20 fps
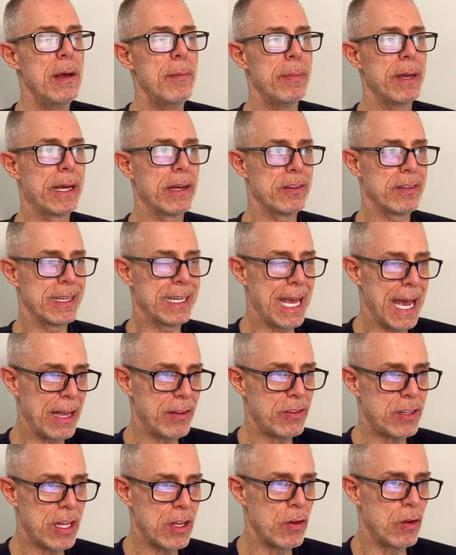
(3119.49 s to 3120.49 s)
because a
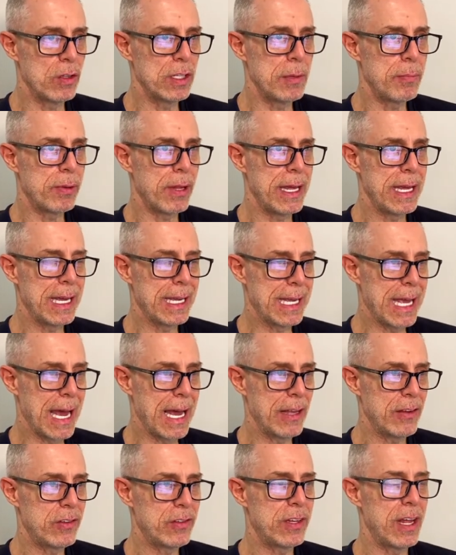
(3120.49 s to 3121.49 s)
guest can only play a
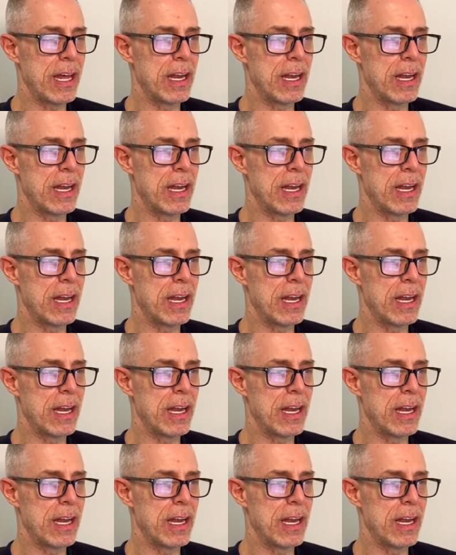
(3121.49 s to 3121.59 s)
guest